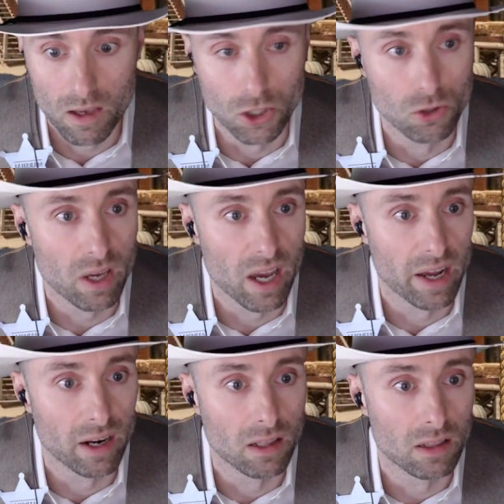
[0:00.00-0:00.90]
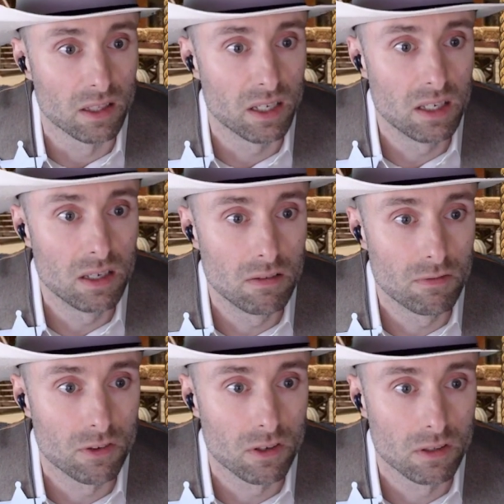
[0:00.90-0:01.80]
You can
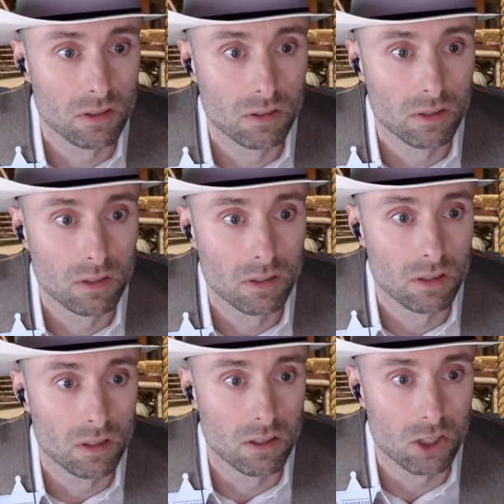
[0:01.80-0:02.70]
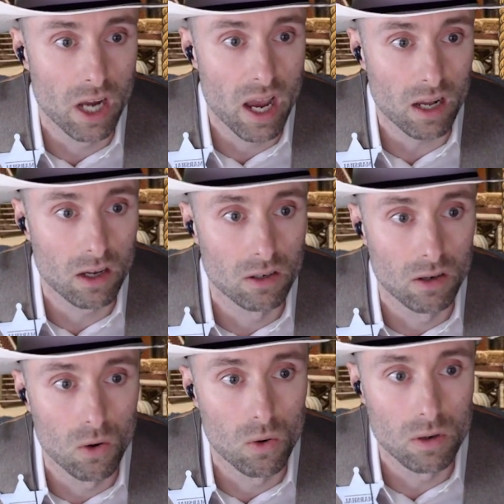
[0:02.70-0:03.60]
leave the shack
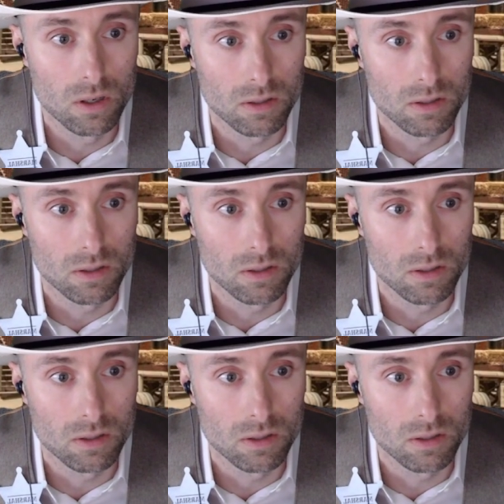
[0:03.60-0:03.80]
or